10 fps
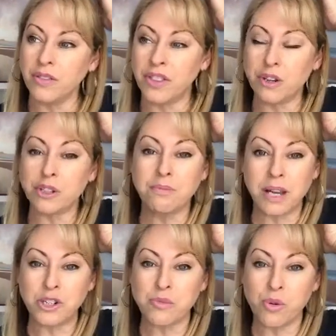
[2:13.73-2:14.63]
There's
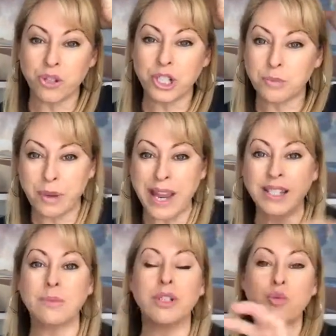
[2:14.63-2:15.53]
much more
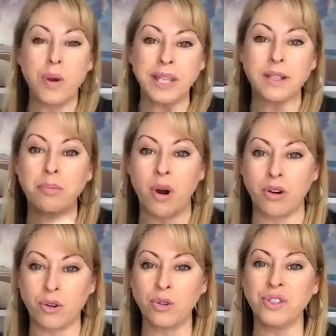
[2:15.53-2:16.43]
space between the
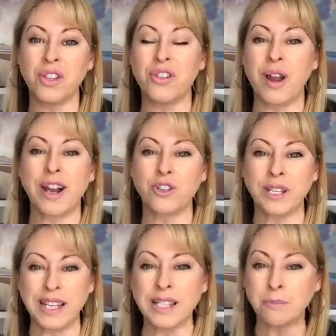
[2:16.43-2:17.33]
particles than there
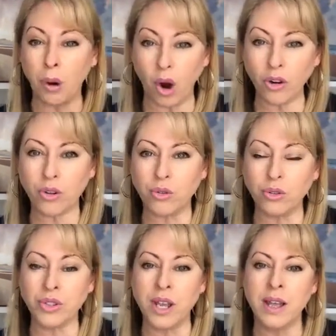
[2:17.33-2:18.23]
actually is
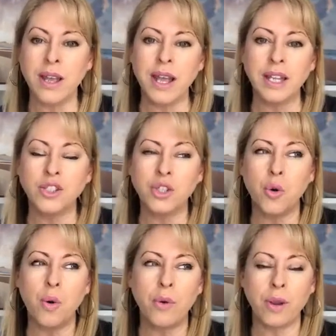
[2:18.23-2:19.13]
particles. And so
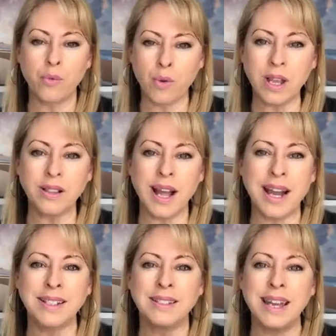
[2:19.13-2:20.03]
what we
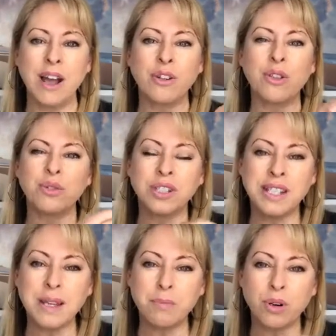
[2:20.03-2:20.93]
realize down on those
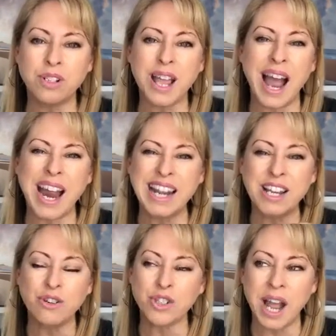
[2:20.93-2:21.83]
deeper,
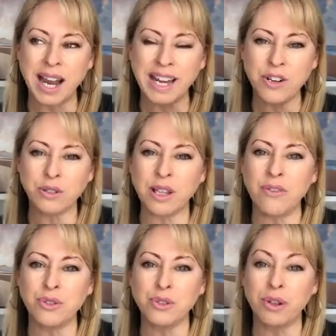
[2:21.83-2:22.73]
tinier
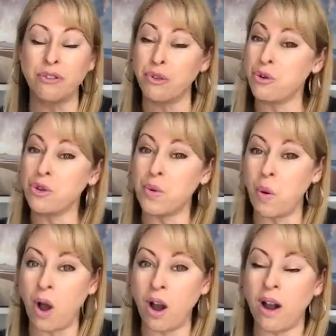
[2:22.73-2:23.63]
levels of who you
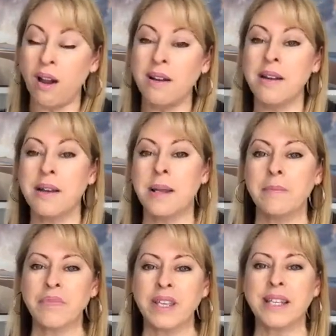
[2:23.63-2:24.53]
are
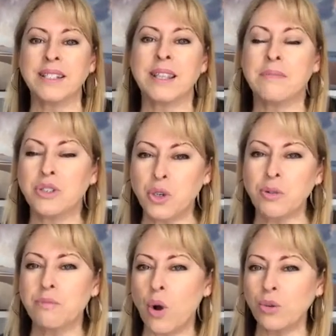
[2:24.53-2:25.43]
is that you're
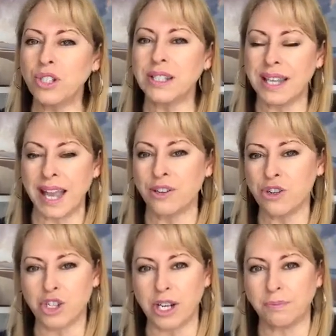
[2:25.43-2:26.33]
mostly
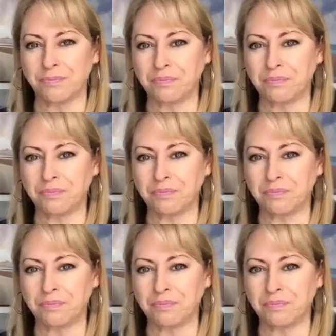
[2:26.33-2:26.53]
energy.